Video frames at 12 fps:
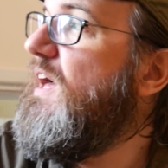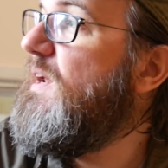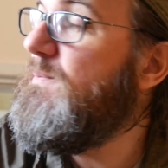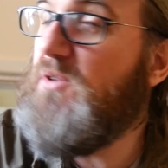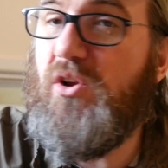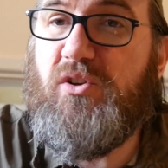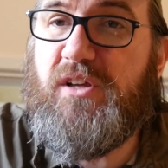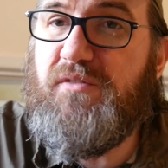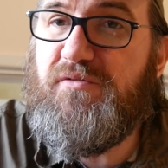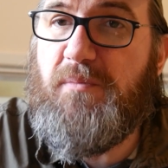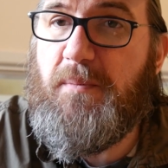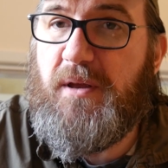And I'm not looking
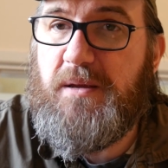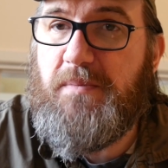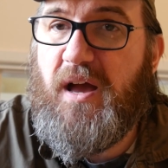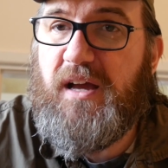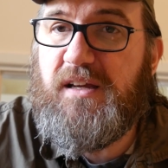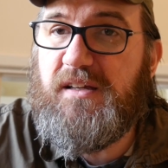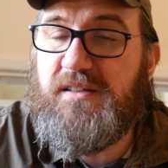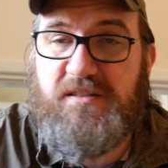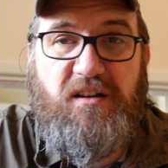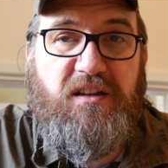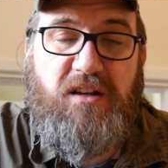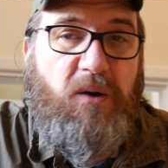for my money back, because
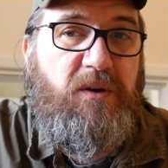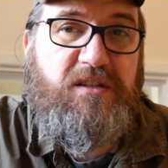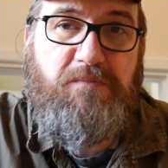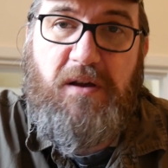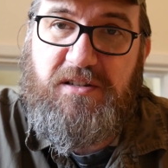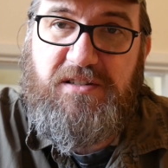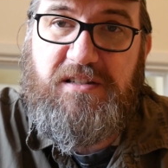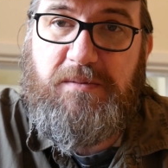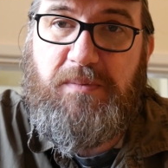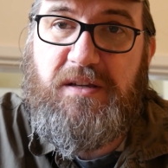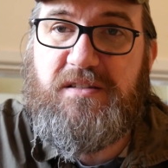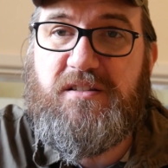I know I smashed it to
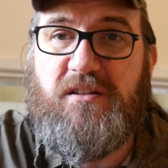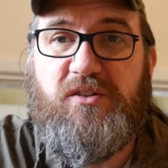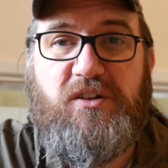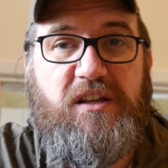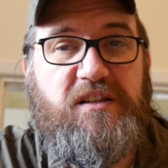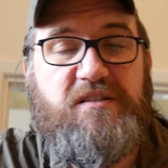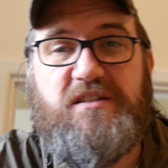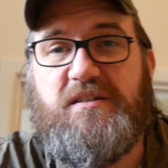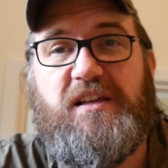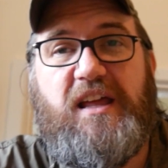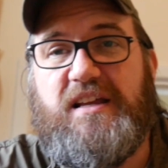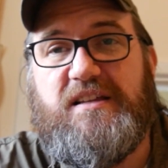bits to
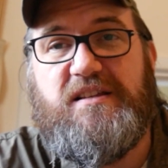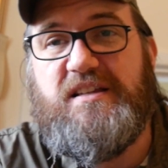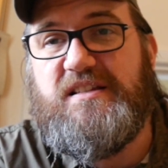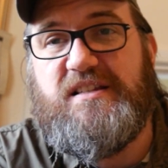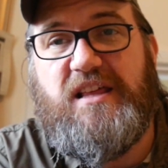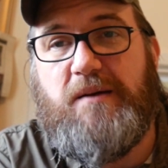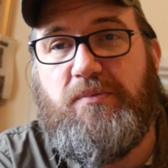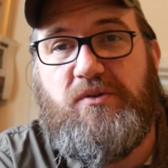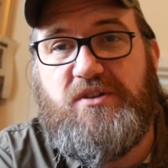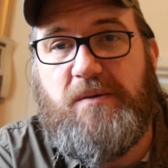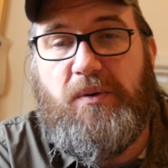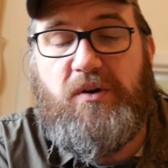get it into that
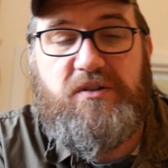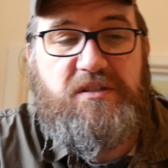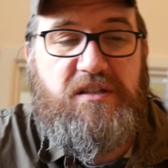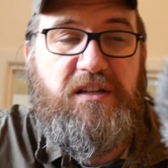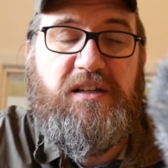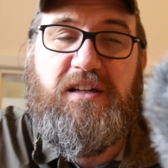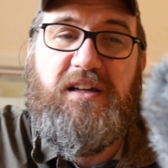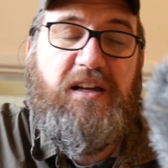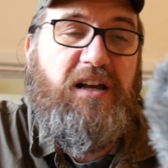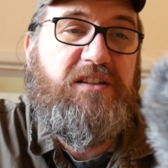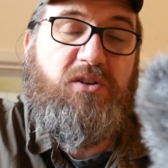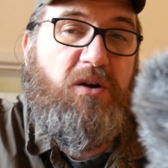project box,
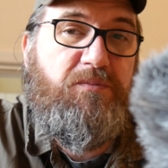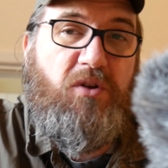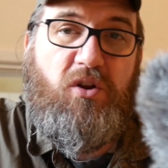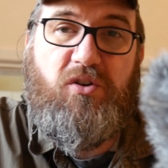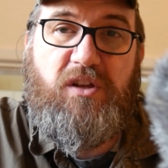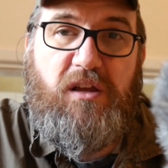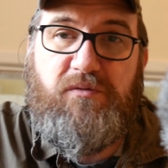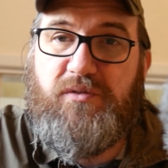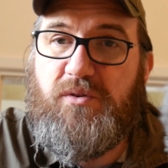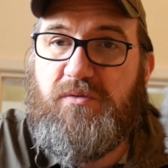so I'm not looking for a